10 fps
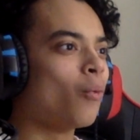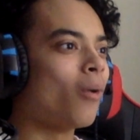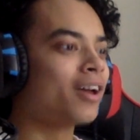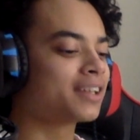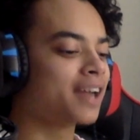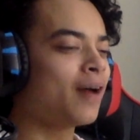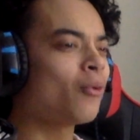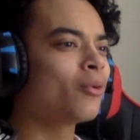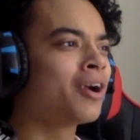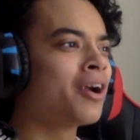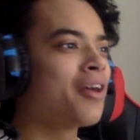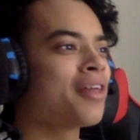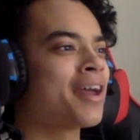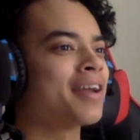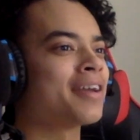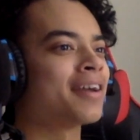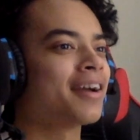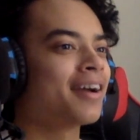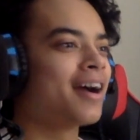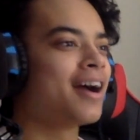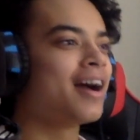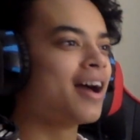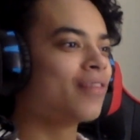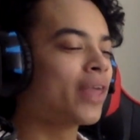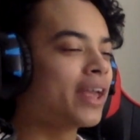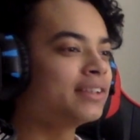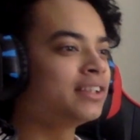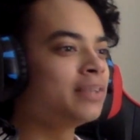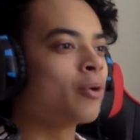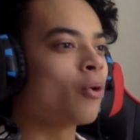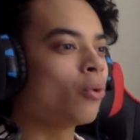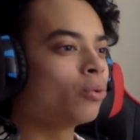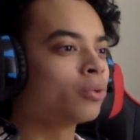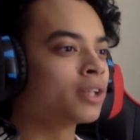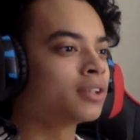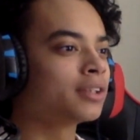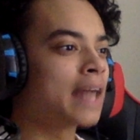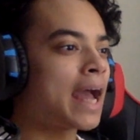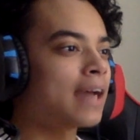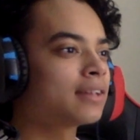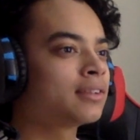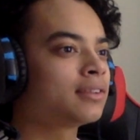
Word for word: What? How old are they? Come on. They seem old. Like they're the act.